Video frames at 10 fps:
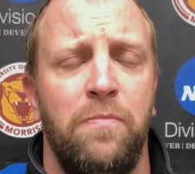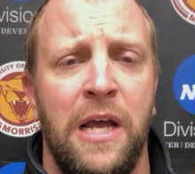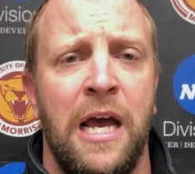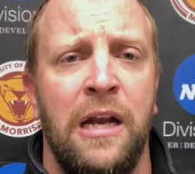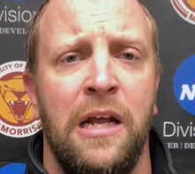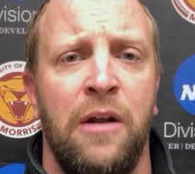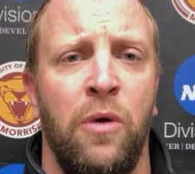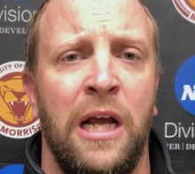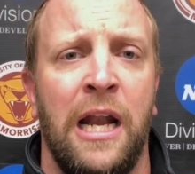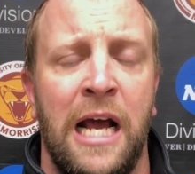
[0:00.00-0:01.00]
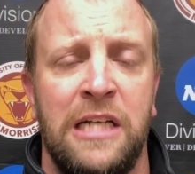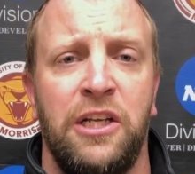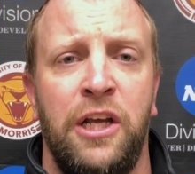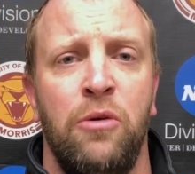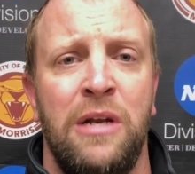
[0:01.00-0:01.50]
And we got to
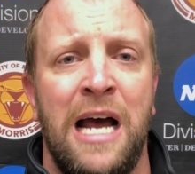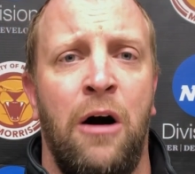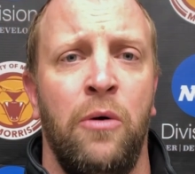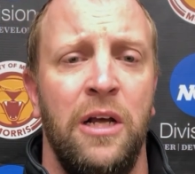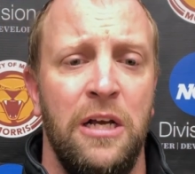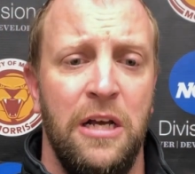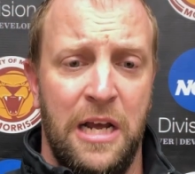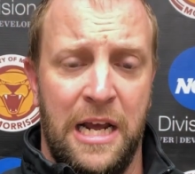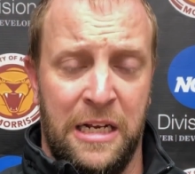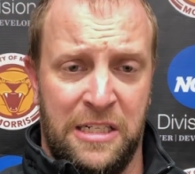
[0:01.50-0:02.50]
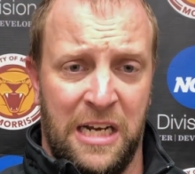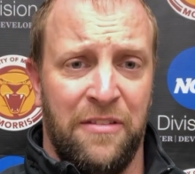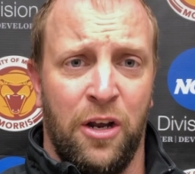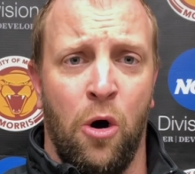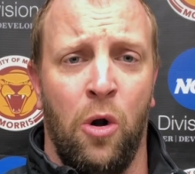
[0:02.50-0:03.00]
execute down inside
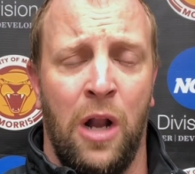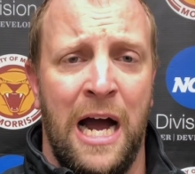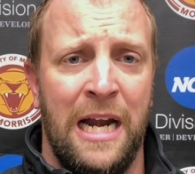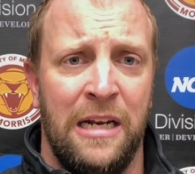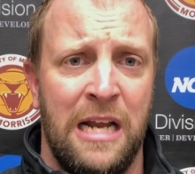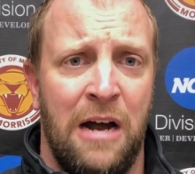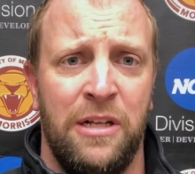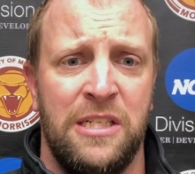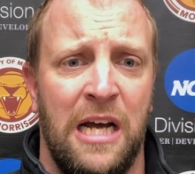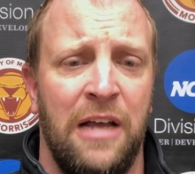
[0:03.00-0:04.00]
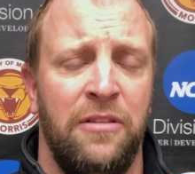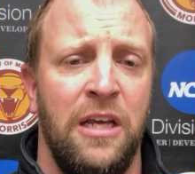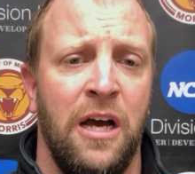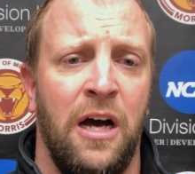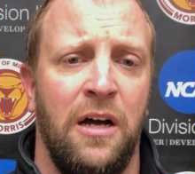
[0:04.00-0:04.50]
the goal line and down inside
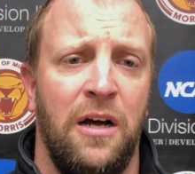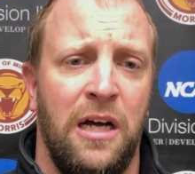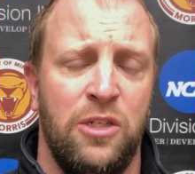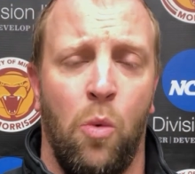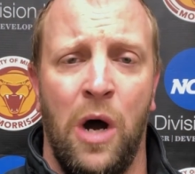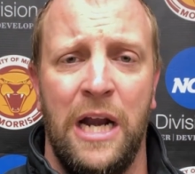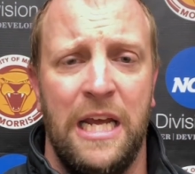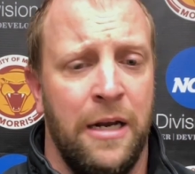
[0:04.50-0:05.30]
the 20.